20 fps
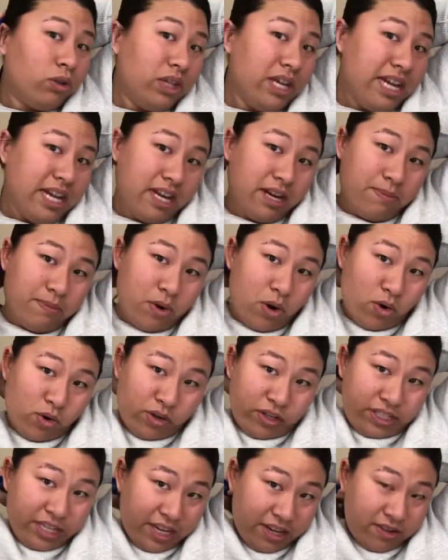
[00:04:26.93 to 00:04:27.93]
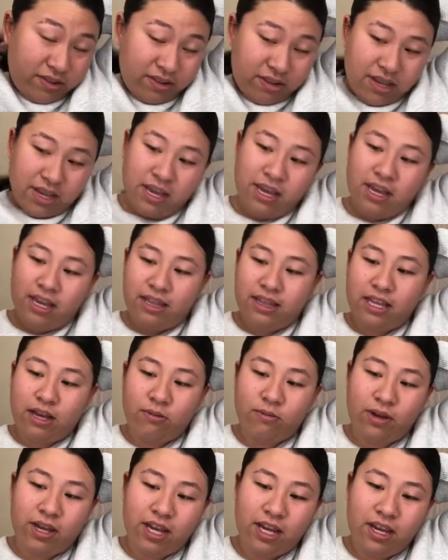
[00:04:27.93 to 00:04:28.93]
hold it in a ponytail.
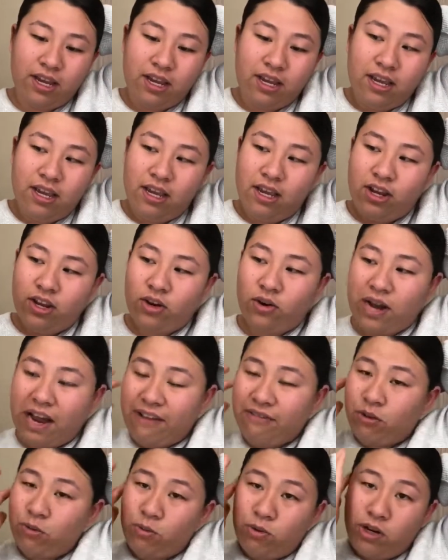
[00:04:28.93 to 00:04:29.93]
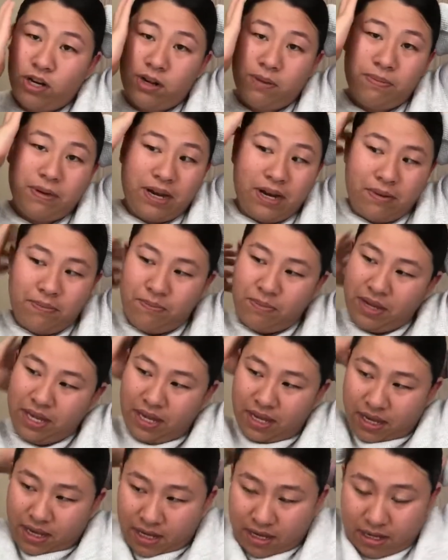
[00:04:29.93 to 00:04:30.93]
That way you don't have to worry about it
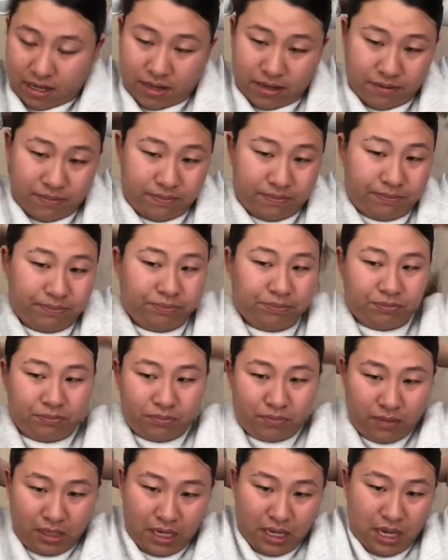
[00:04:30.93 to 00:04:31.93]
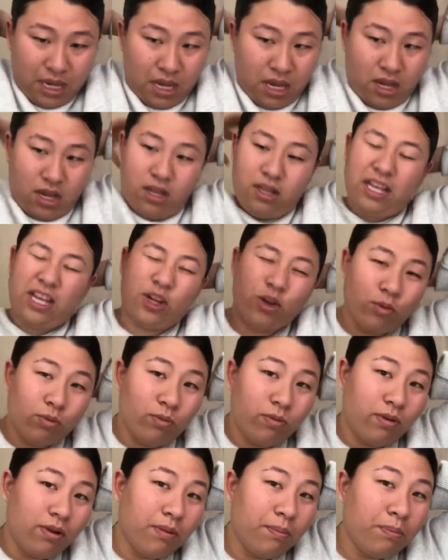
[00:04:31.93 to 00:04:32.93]
being like
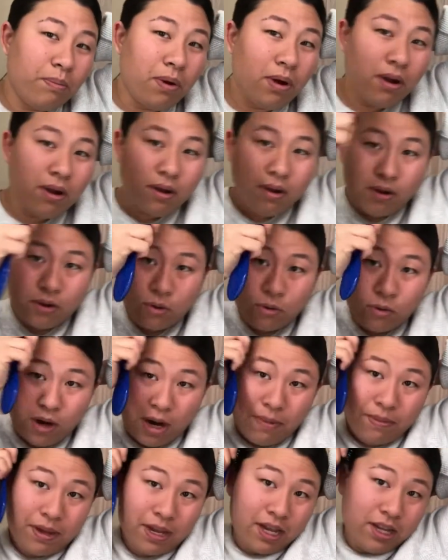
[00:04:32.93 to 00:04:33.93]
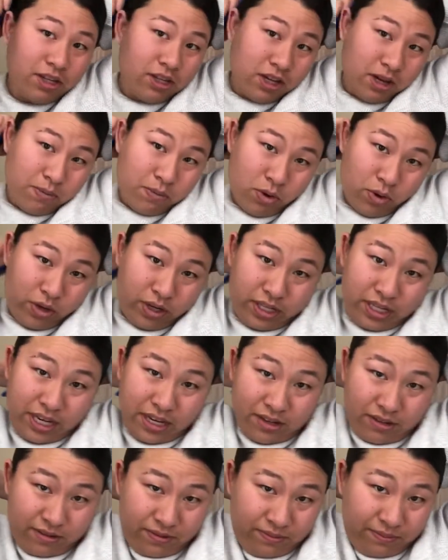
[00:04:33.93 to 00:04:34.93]
grabbing it into a
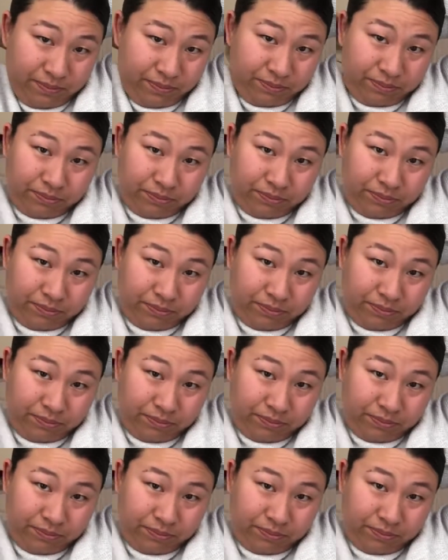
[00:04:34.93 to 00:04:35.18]
ponytail.